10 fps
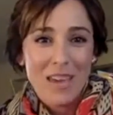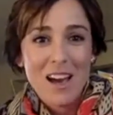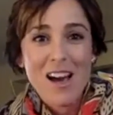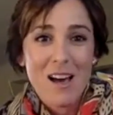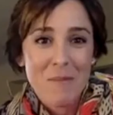
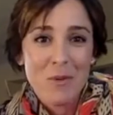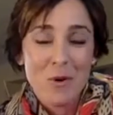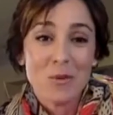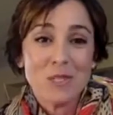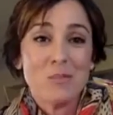become
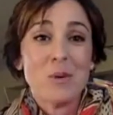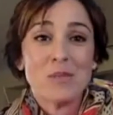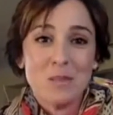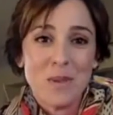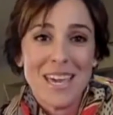who we're
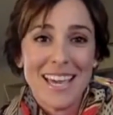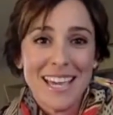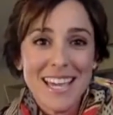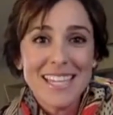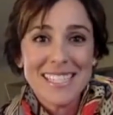supposed to
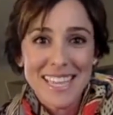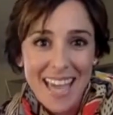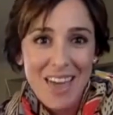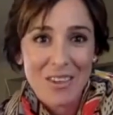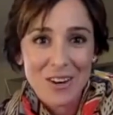be
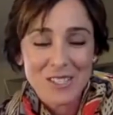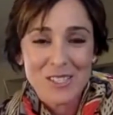together.